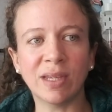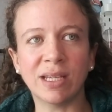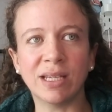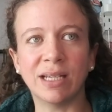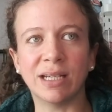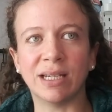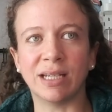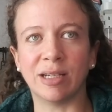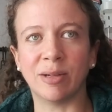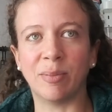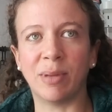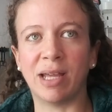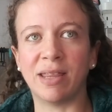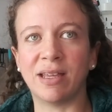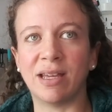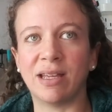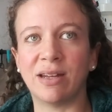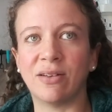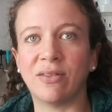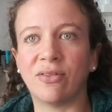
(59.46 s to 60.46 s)
And
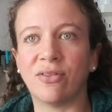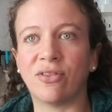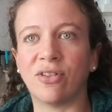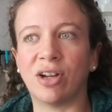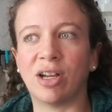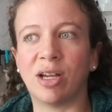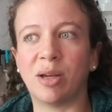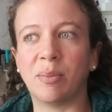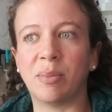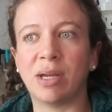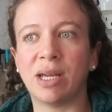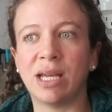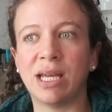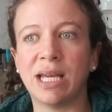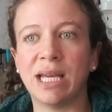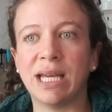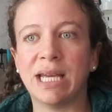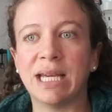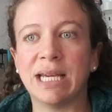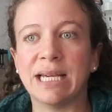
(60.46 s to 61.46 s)
then from
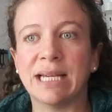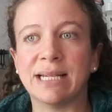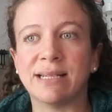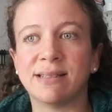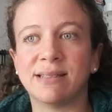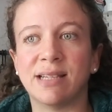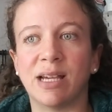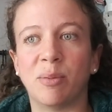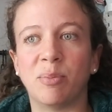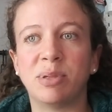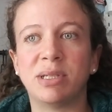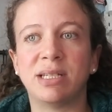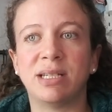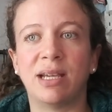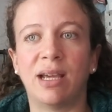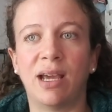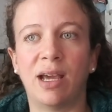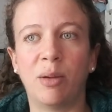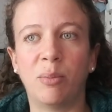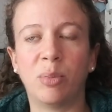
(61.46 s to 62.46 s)

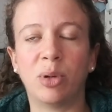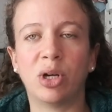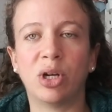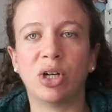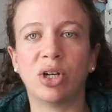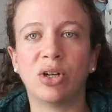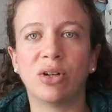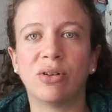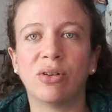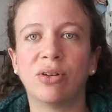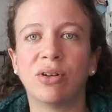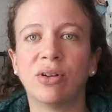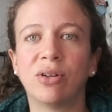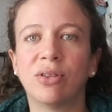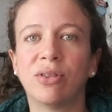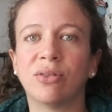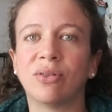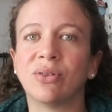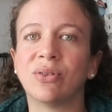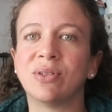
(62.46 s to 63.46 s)
September
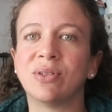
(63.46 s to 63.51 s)
through